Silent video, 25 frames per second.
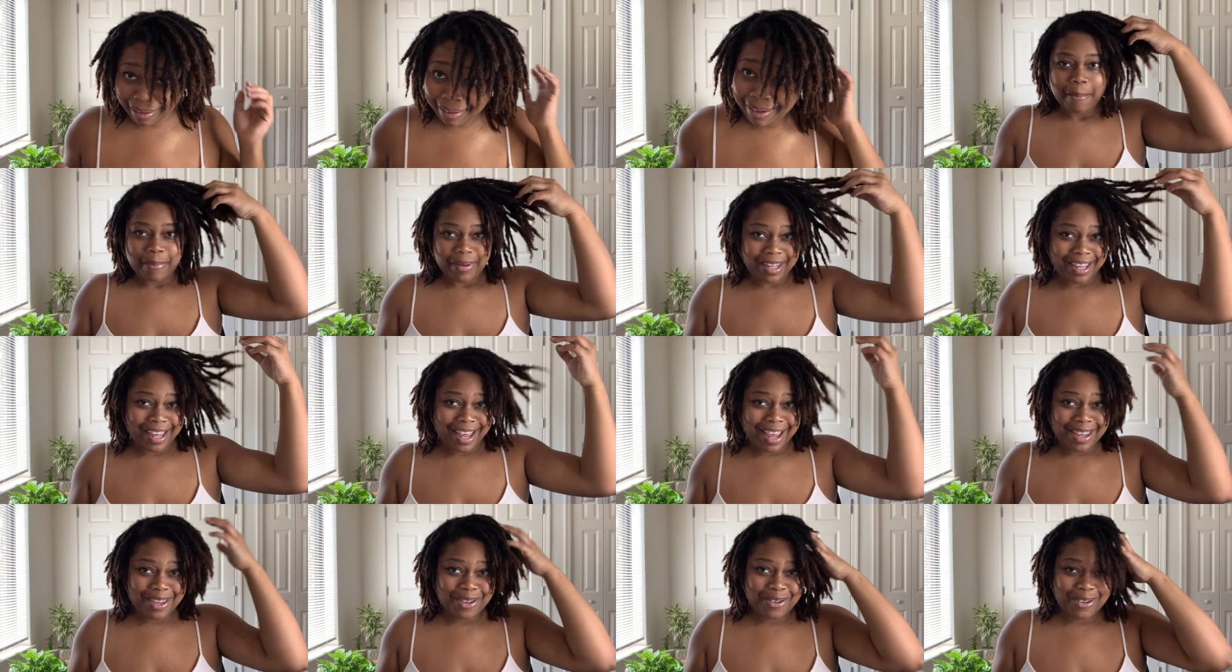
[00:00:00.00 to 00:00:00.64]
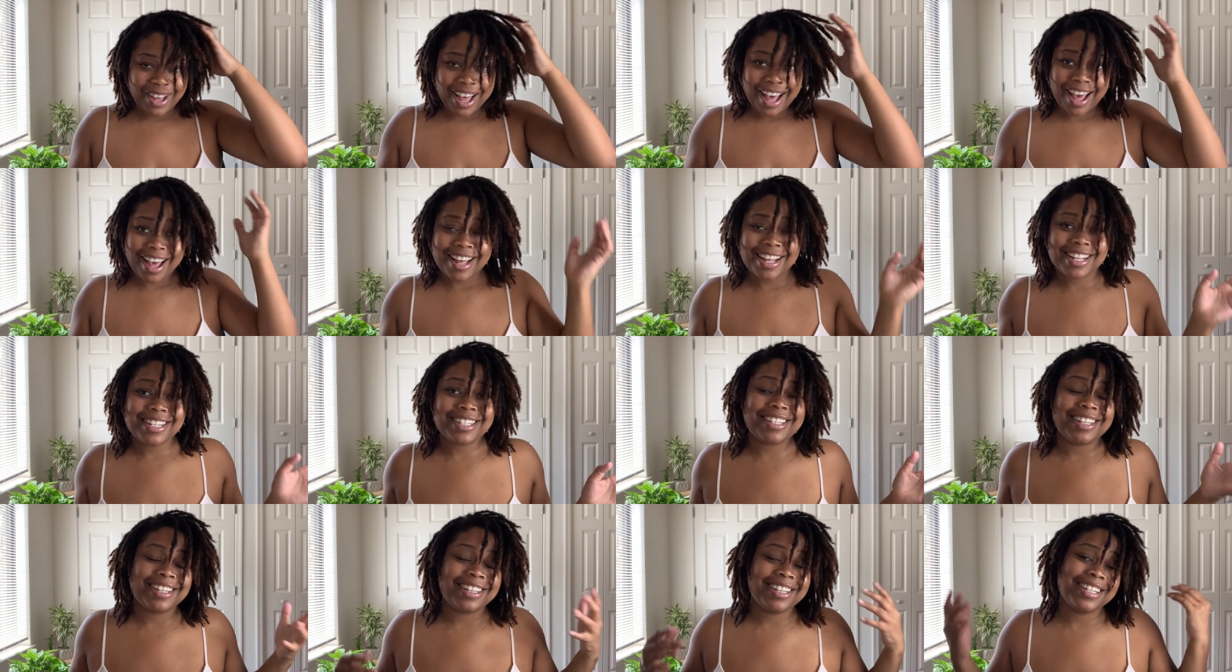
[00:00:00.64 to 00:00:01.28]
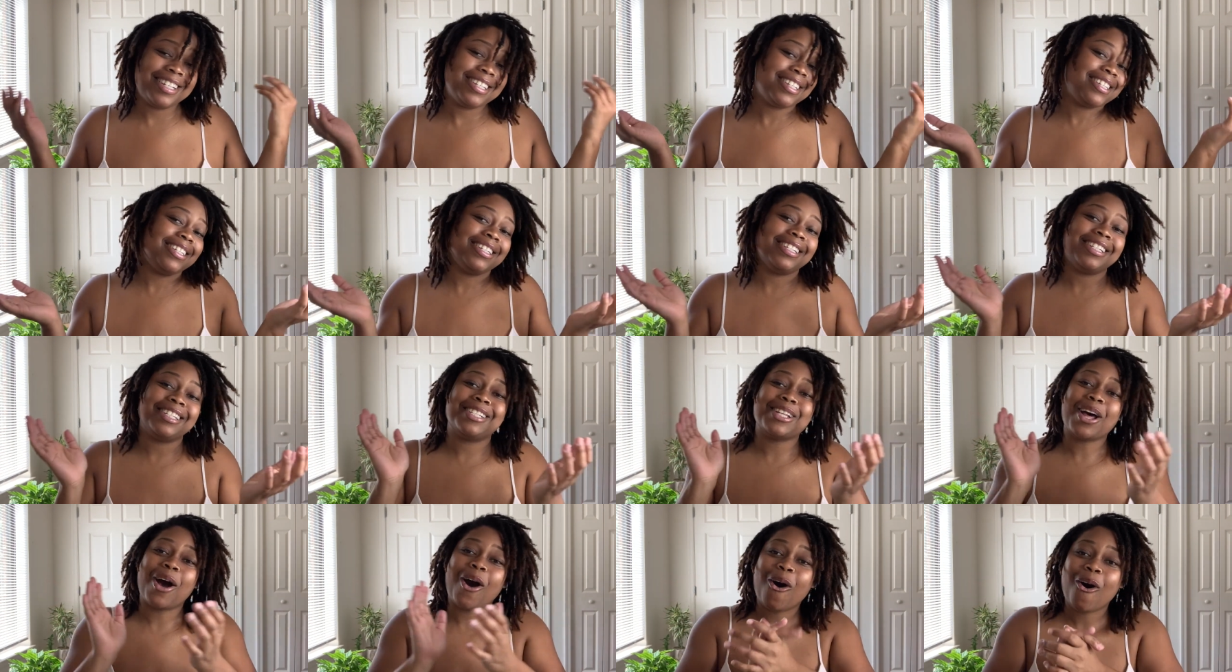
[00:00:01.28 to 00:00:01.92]
But yeah, you guys, this
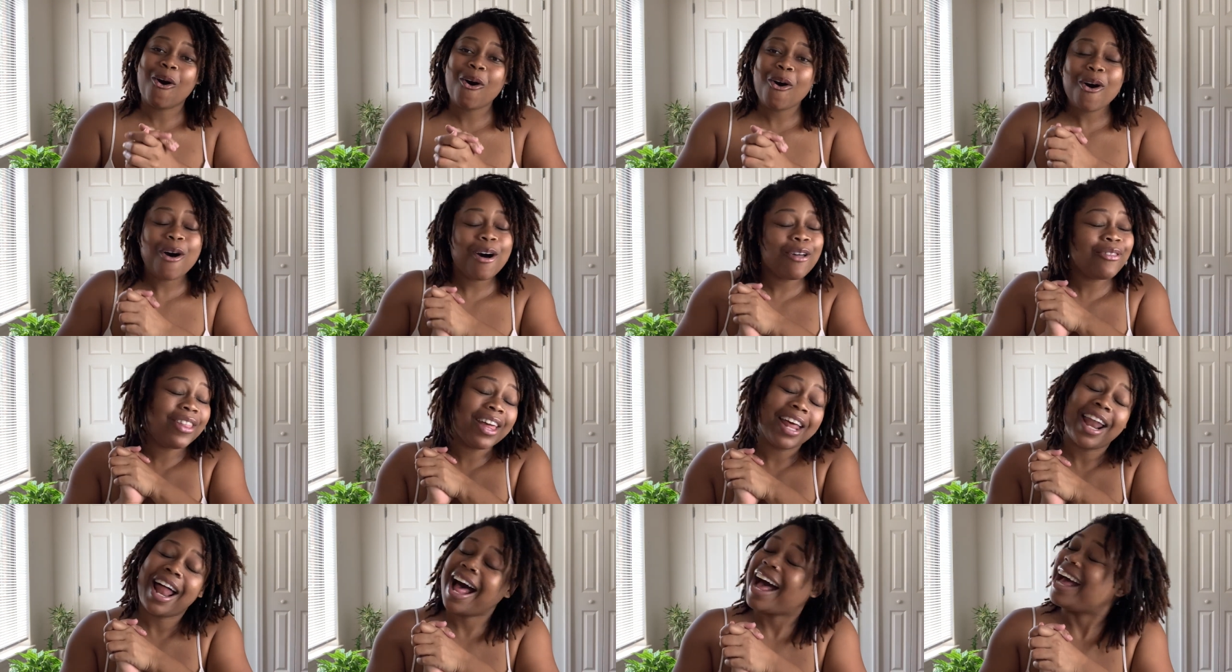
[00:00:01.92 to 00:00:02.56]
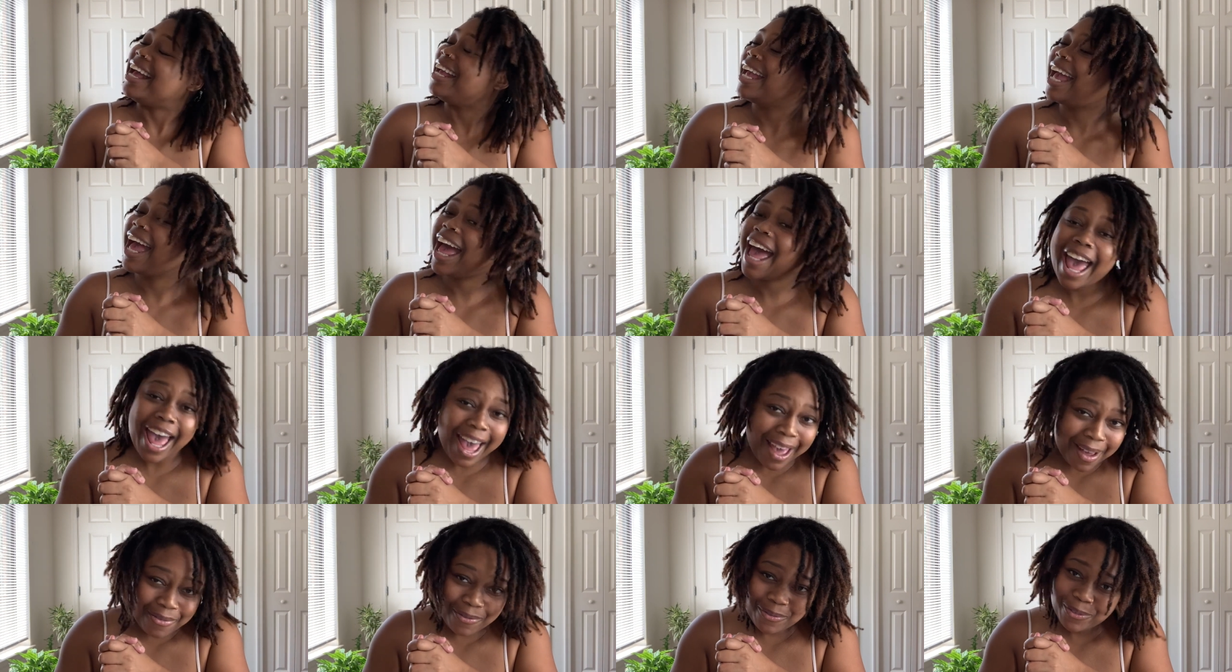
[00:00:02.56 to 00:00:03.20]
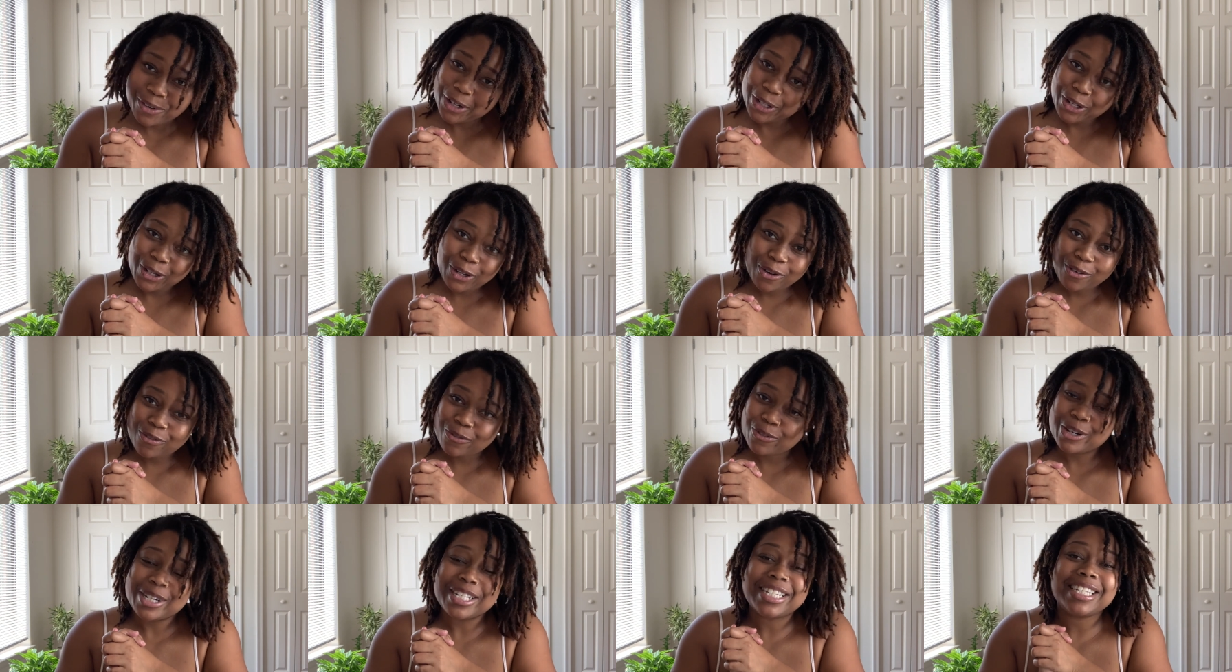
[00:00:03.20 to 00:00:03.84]
is all that I have for you
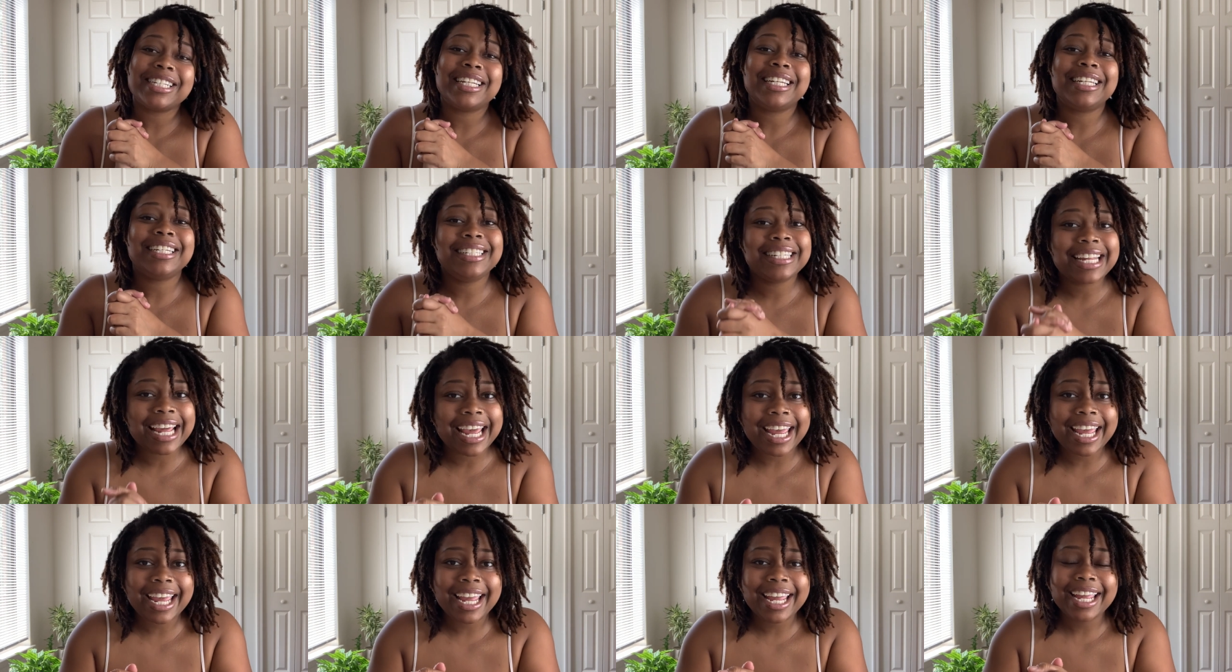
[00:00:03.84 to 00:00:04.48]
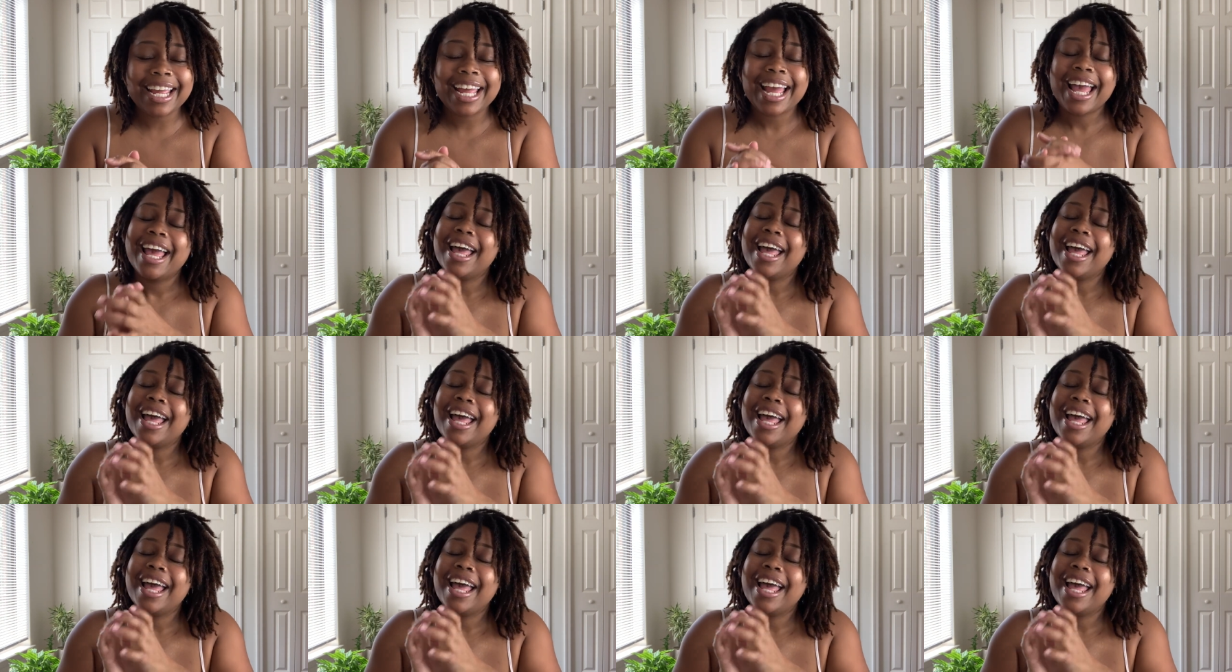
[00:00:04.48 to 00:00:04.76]
for today.